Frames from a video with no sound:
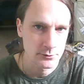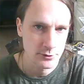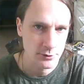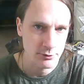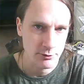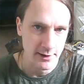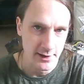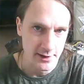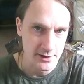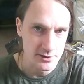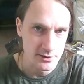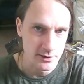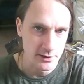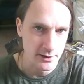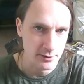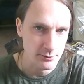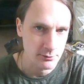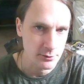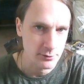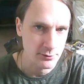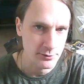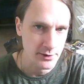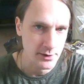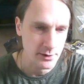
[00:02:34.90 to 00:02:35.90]
gradually
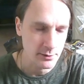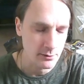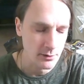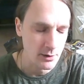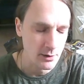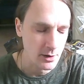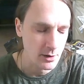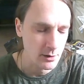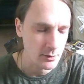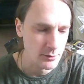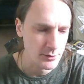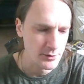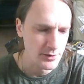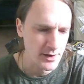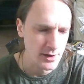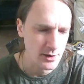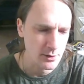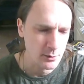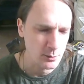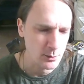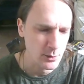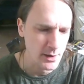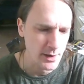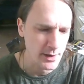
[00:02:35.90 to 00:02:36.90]
reveal the whole thing
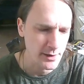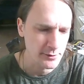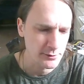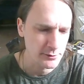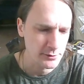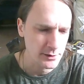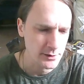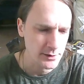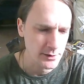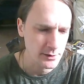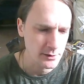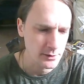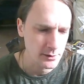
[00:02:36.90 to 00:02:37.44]
or whatever,